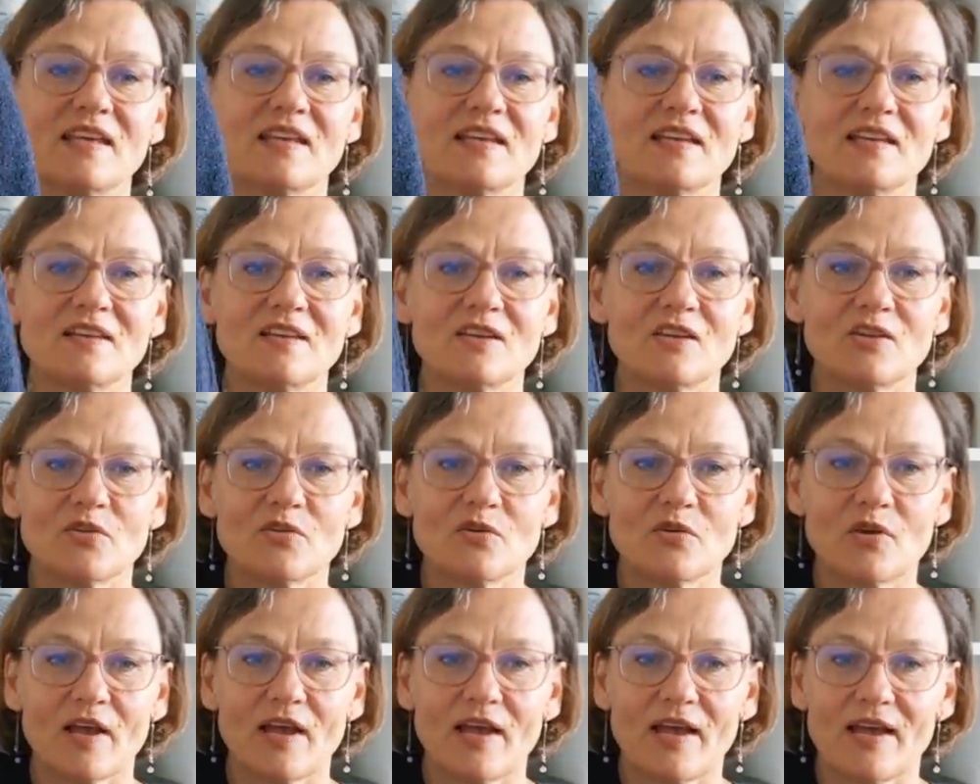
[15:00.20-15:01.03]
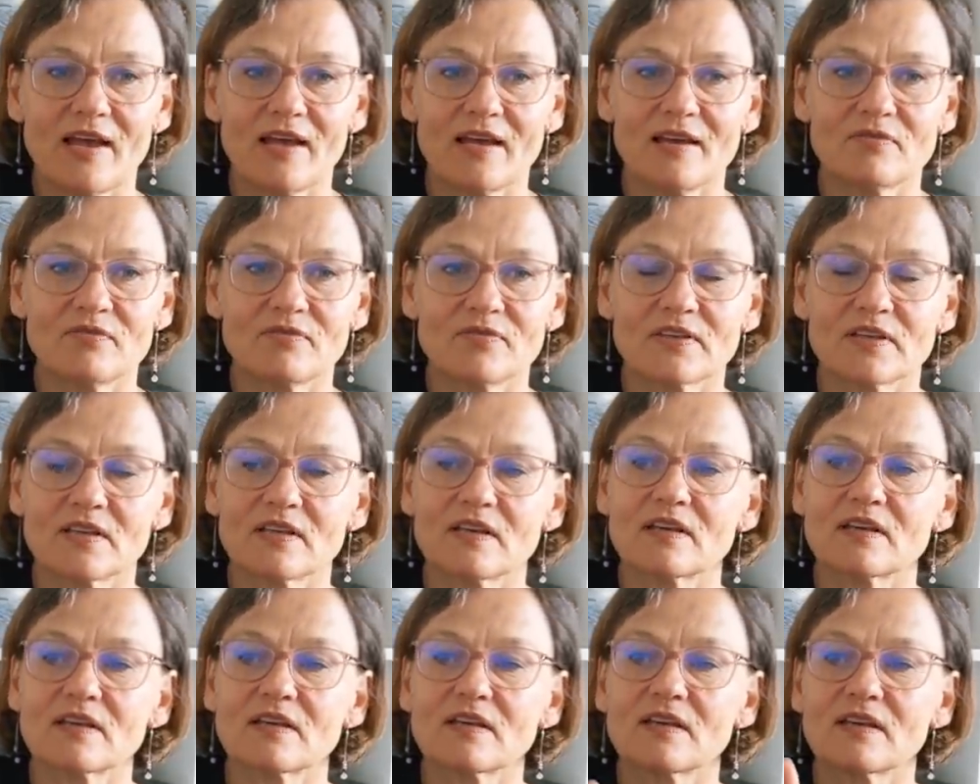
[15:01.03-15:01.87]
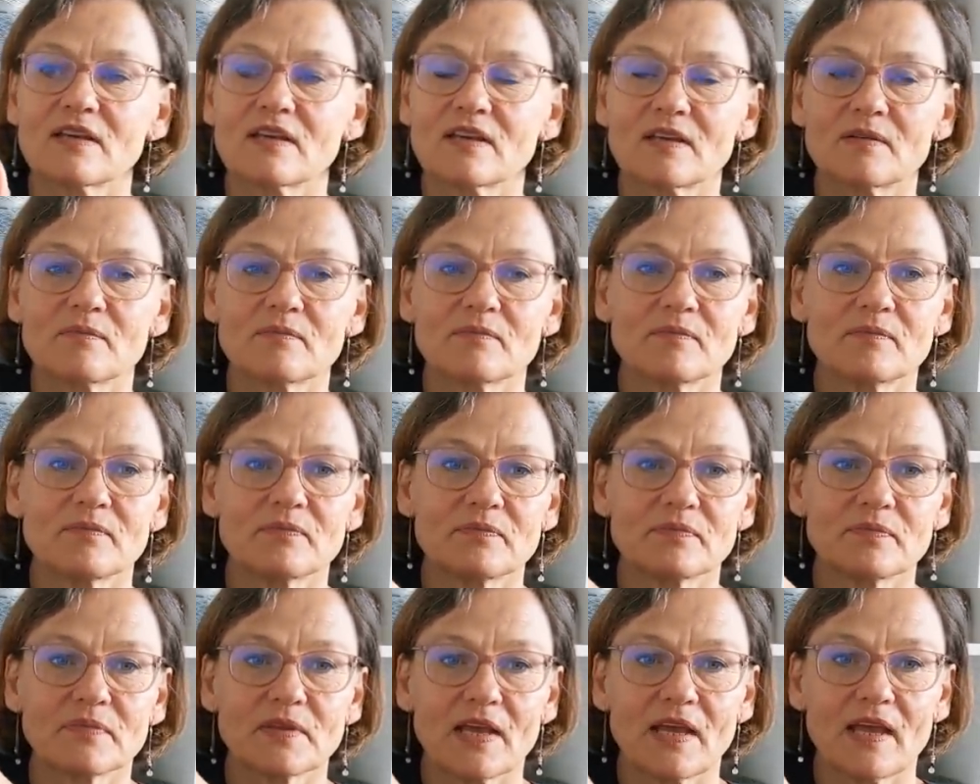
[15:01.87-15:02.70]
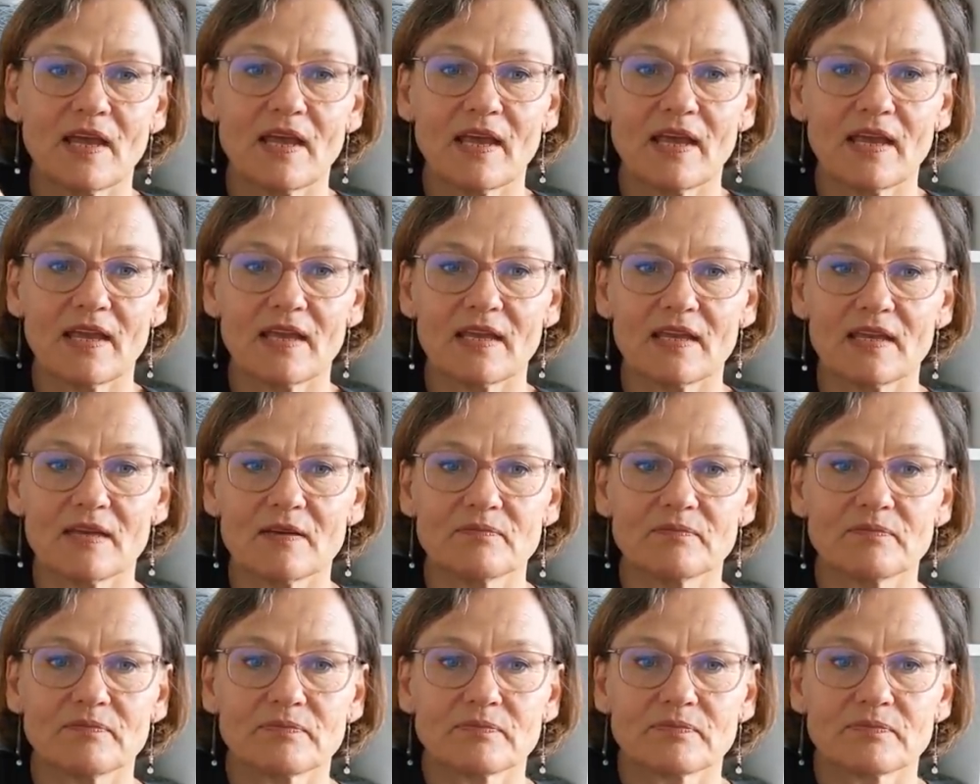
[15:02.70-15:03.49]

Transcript: then you have a, see